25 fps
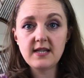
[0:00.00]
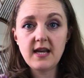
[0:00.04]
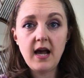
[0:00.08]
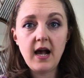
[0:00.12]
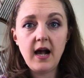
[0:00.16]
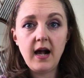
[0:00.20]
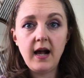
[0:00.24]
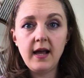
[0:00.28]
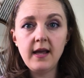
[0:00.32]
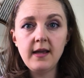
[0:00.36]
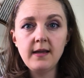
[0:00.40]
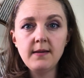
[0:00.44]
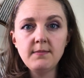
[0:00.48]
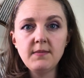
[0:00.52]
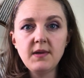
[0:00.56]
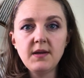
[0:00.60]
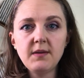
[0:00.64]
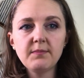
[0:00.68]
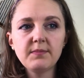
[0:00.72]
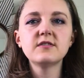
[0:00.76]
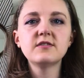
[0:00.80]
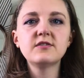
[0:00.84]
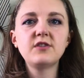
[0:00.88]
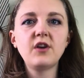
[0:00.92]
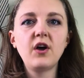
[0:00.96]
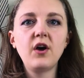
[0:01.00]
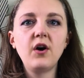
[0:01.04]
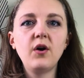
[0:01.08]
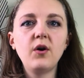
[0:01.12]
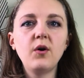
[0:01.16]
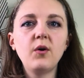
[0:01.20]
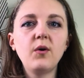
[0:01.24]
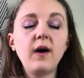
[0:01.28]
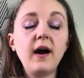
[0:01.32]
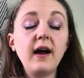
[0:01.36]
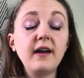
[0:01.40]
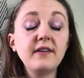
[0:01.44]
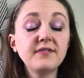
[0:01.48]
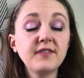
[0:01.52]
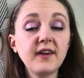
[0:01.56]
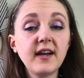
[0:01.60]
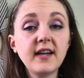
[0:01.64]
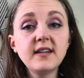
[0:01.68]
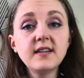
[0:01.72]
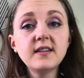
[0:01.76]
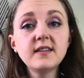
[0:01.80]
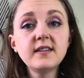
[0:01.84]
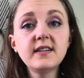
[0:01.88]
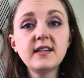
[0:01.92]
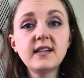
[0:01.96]
time, so I
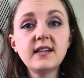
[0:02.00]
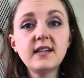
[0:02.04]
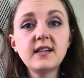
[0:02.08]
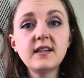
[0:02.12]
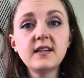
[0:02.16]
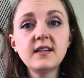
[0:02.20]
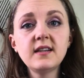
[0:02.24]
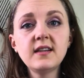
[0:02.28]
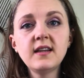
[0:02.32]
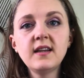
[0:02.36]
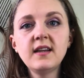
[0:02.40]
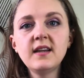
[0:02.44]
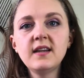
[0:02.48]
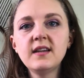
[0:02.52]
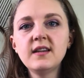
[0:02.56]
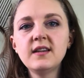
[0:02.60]
finally